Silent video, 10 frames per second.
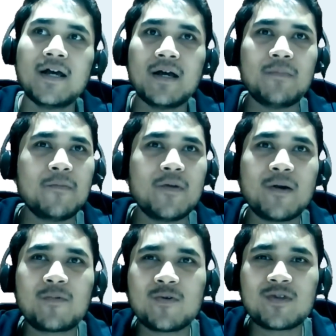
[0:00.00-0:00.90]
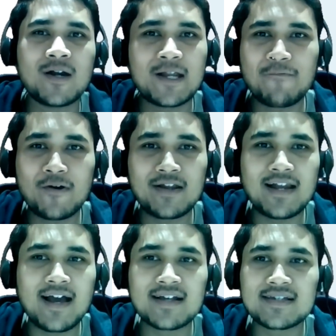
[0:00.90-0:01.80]
maybe up to 30, 40
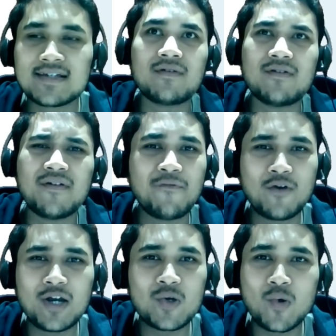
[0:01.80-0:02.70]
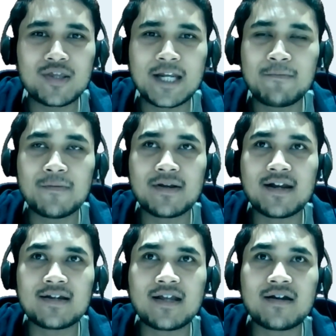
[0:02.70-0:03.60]
lakhs. If only two or three people
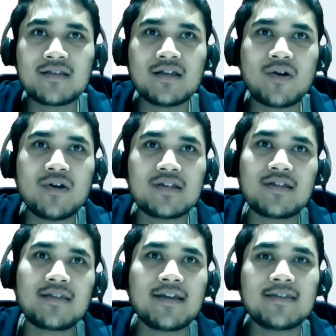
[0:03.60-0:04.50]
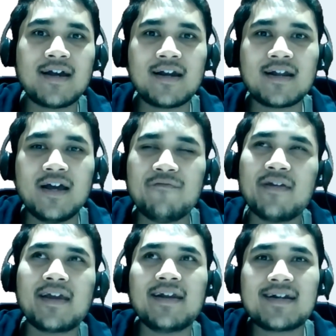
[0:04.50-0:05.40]
get that in their college, they think that we
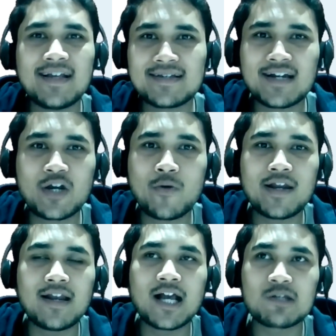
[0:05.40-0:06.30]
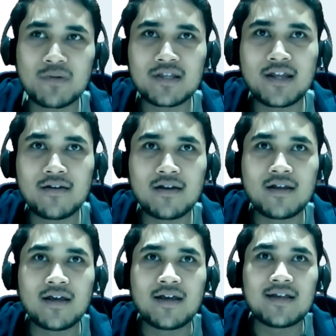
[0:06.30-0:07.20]
can at least get 20 lakhs. But then
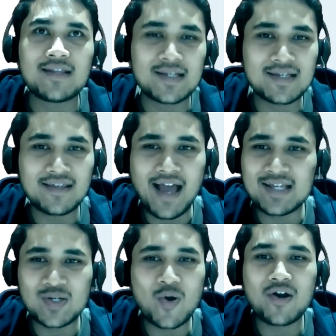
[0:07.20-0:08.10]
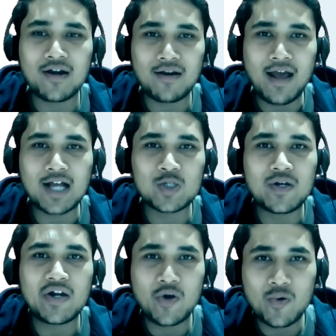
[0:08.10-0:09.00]
that's not
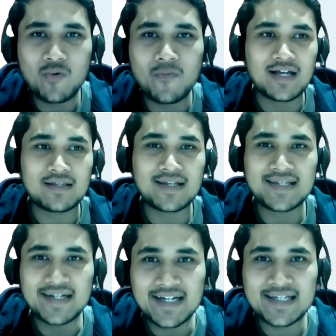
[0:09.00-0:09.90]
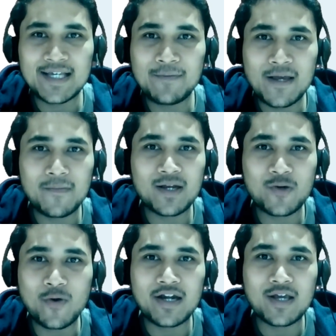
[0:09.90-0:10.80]
actually true. The CTC may be
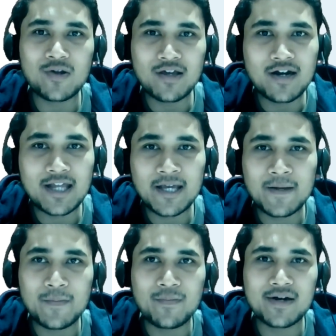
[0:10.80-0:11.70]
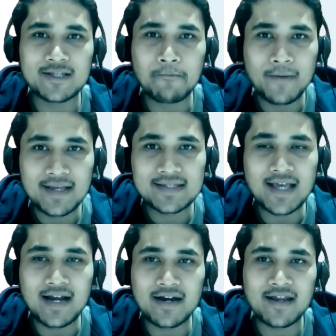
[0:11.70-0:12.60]
20 or 30, but the base
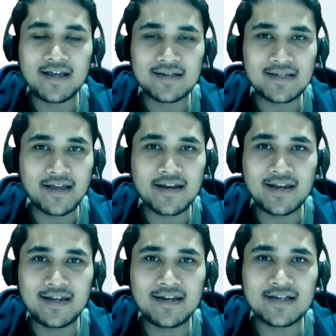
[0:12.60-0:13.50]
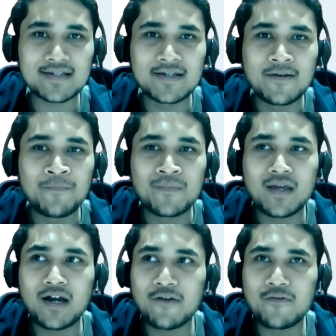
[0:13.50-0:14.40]
salary is like really less.
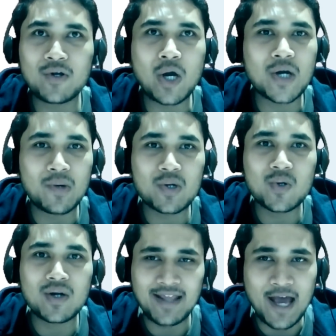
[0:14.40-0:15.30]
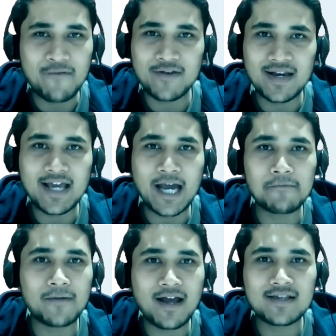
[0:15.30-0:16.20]
And if you talk about Google and have really high
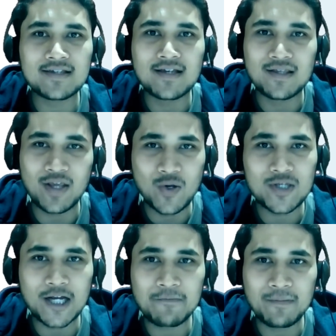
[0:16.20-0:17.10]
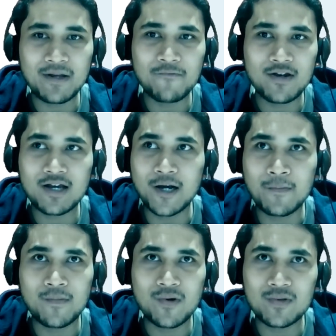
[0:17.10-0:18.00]
brands, they know that people will
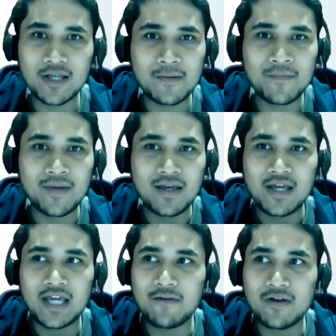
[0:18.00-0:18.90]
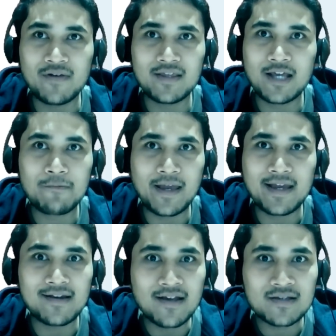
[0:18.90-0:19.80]
come to them even when they are paying
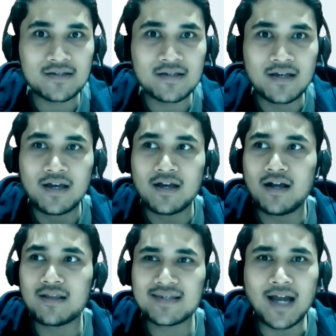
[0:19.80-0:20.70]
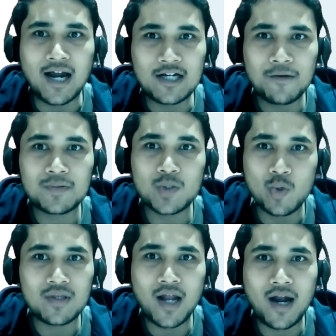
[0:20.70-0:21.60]
less. And startups
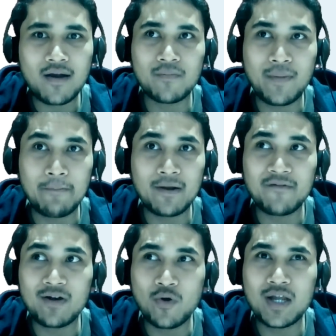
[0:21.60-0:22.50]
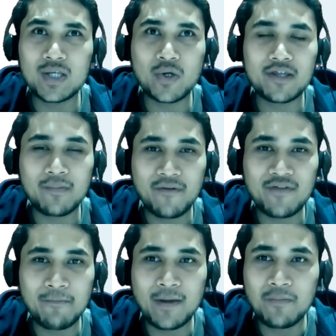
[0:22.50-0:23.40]
know that people will only join them if
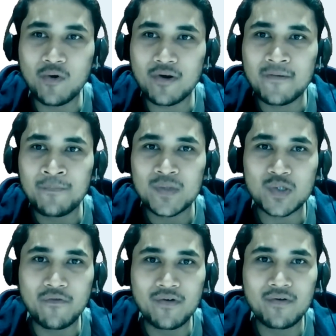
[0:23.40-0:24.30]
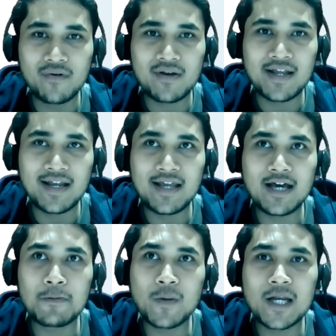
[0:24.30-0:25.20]
they pay more. So if you really
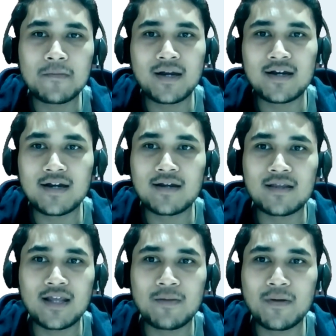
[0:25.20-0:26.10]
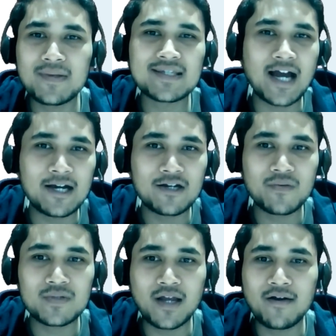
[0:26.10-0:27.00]
are money-minded, then maybe
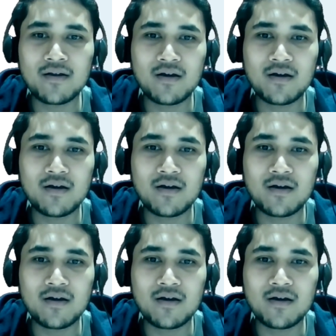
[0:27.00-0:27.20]
startups and